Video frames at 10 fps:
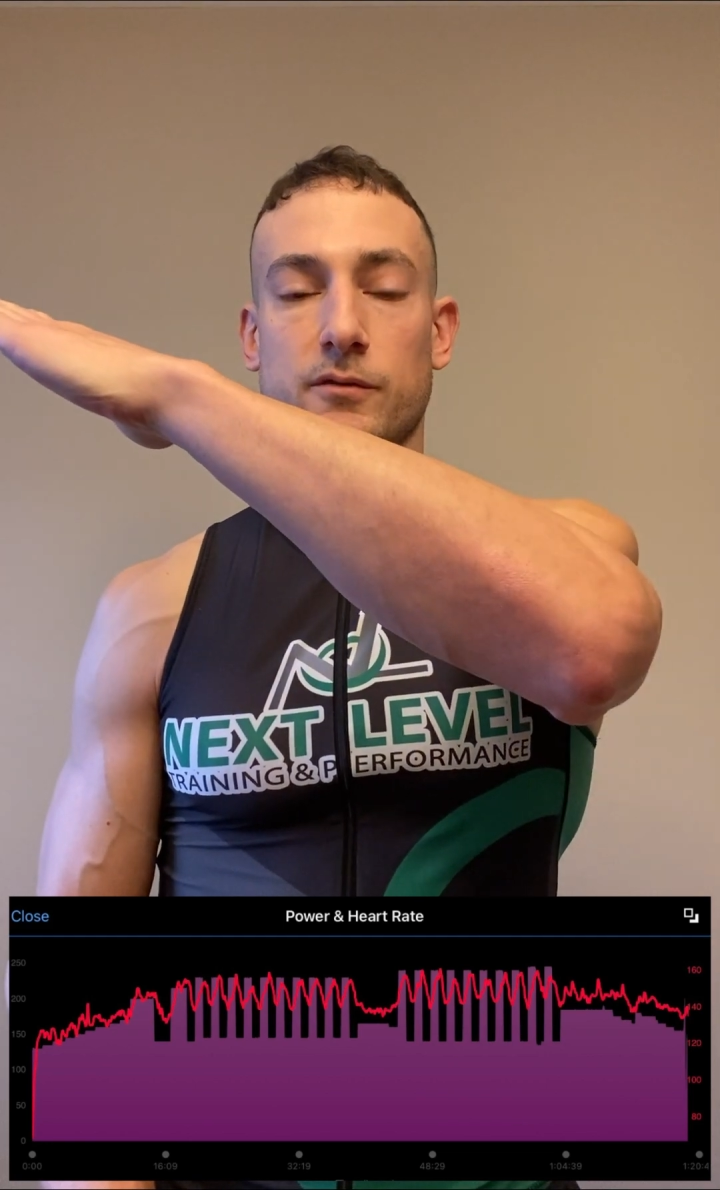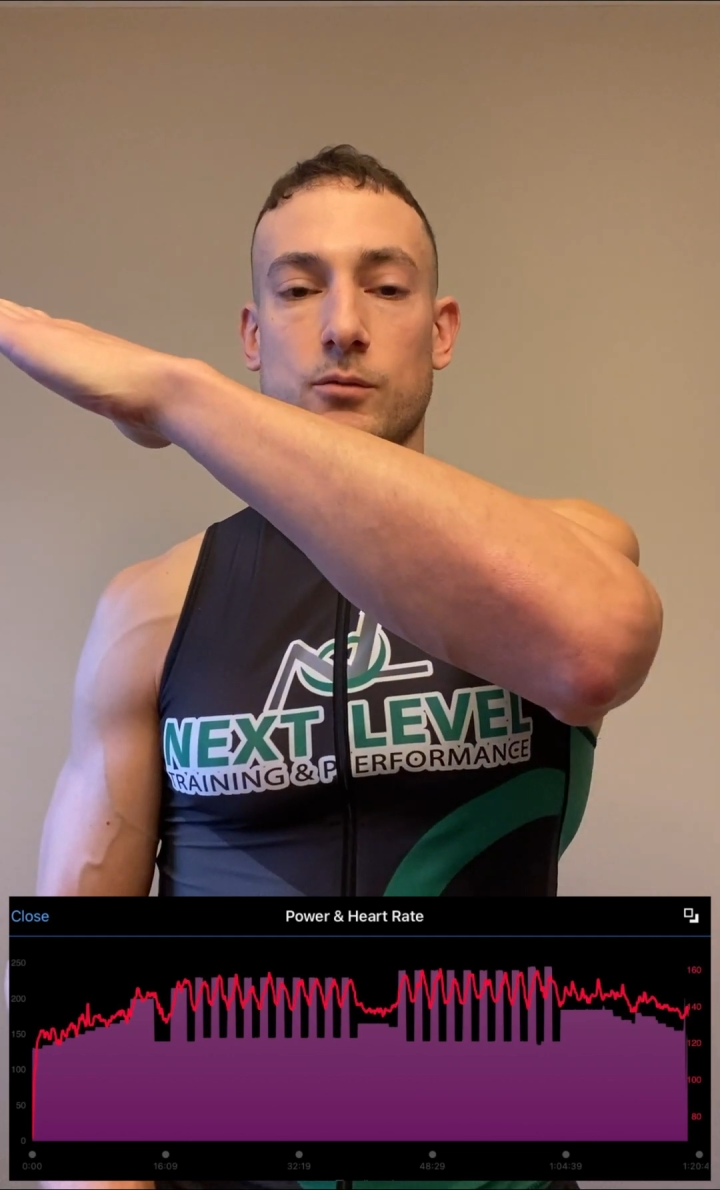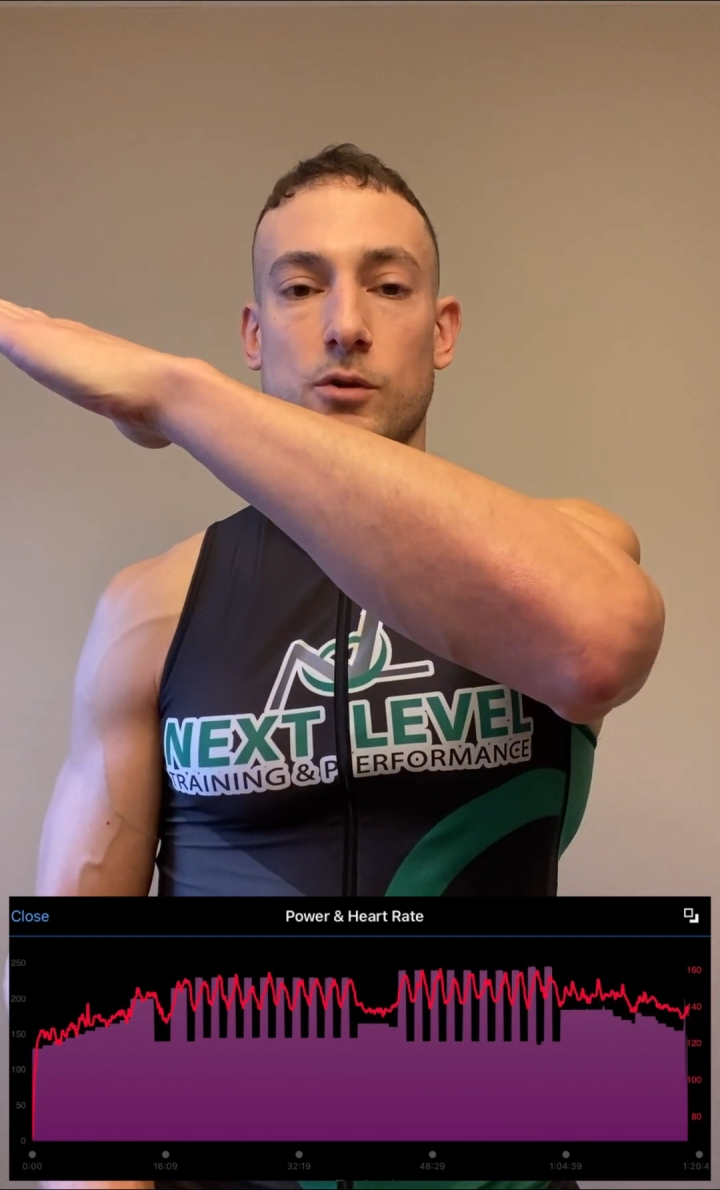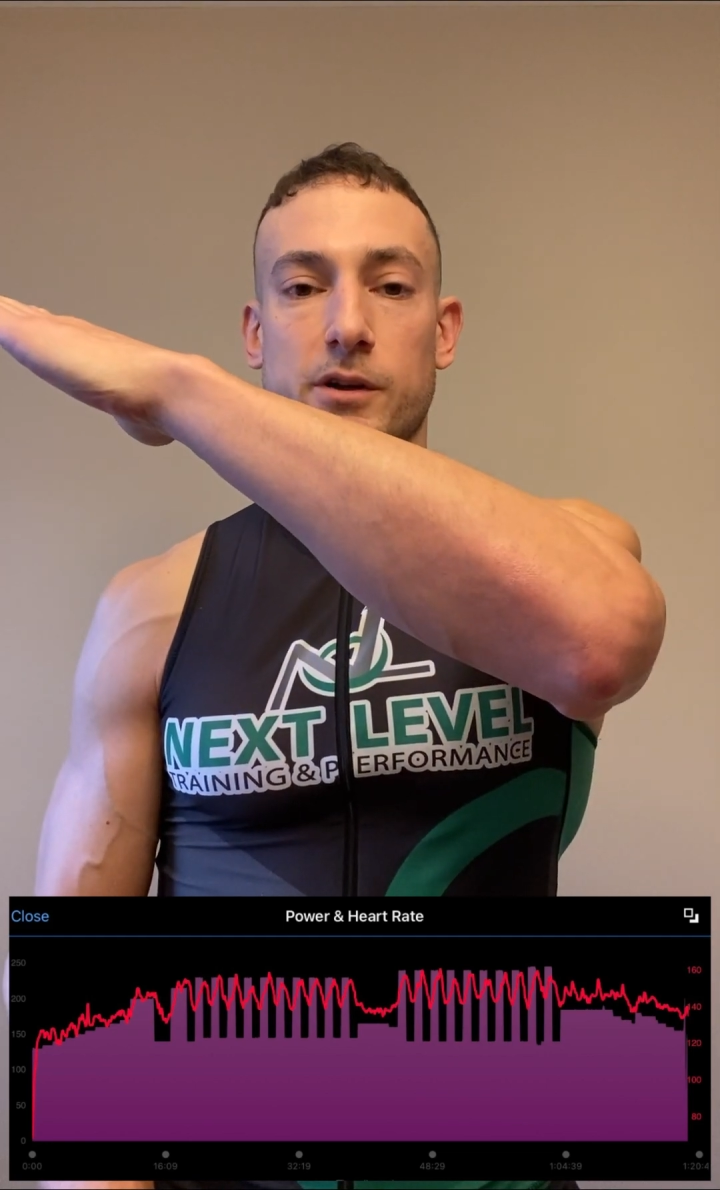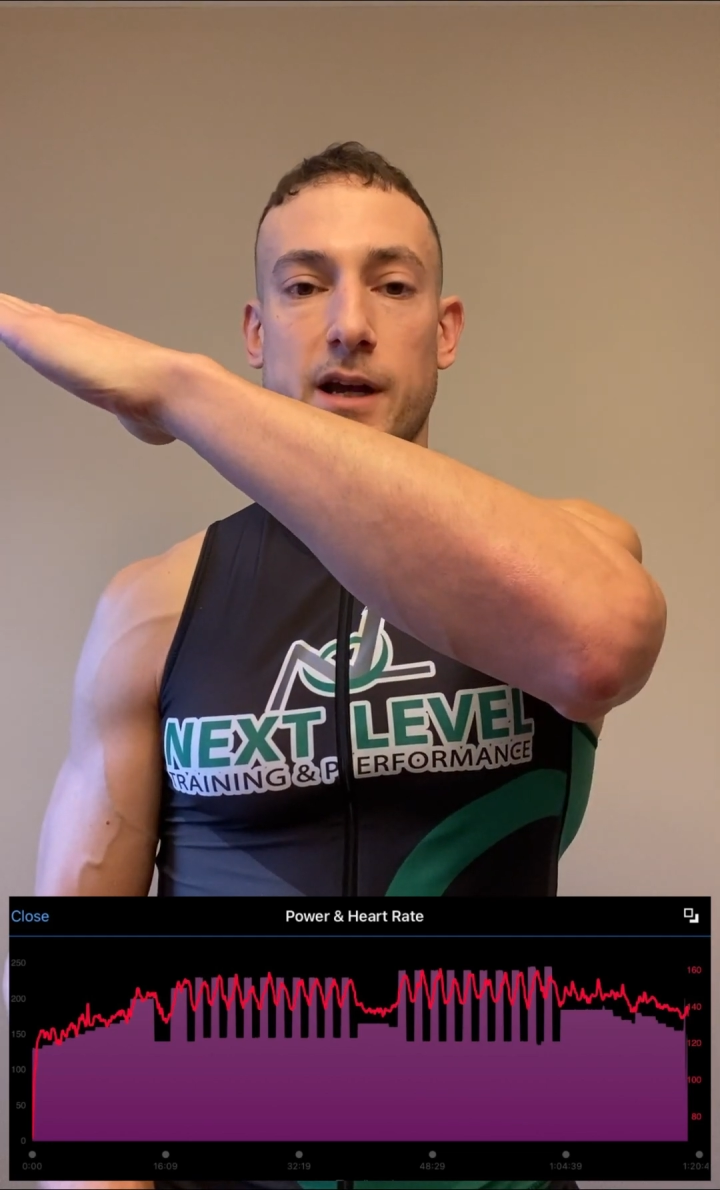the
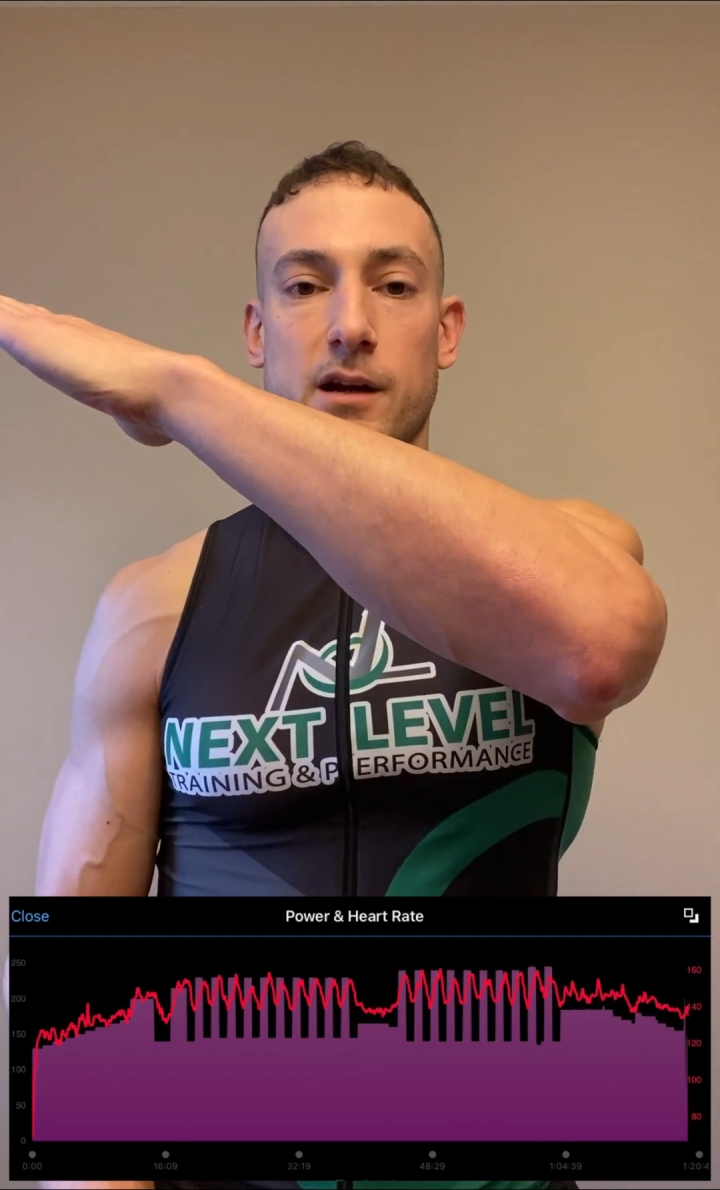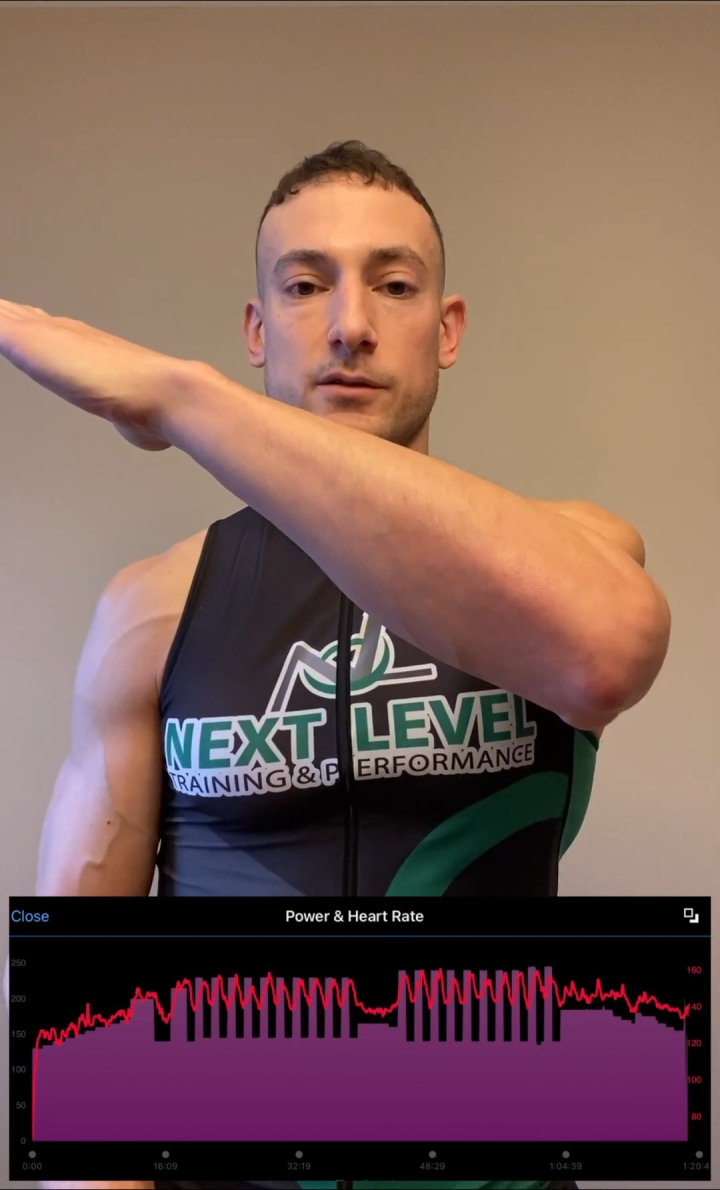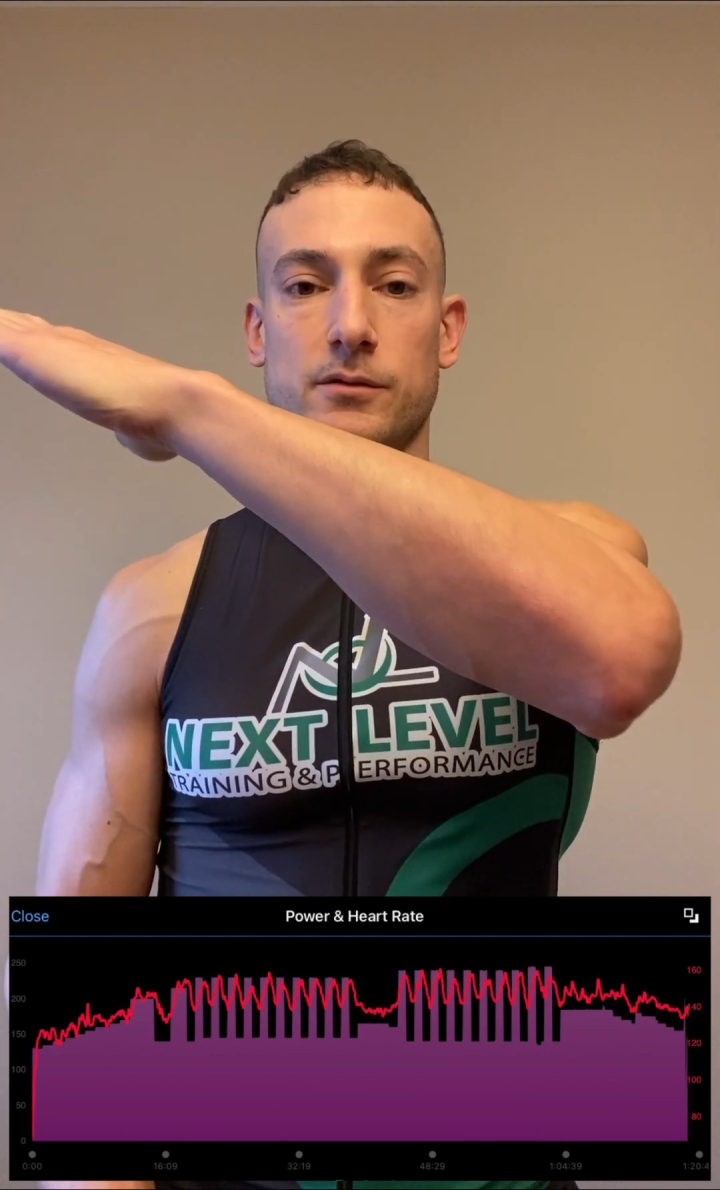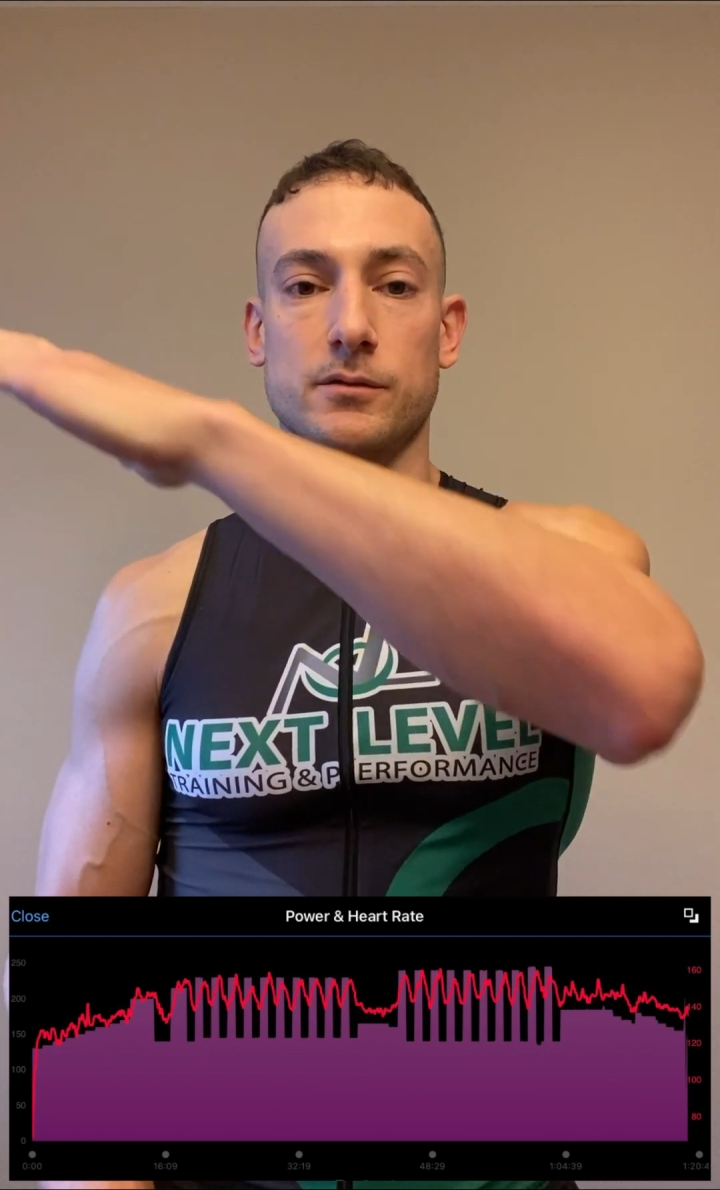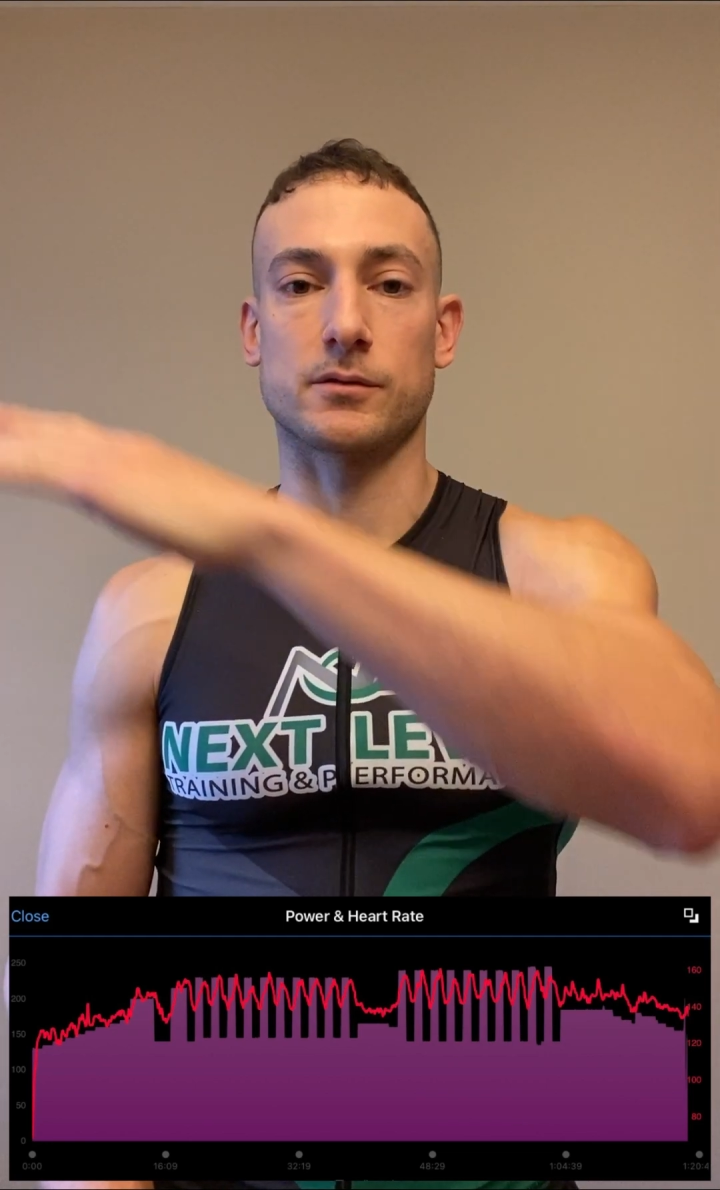workout,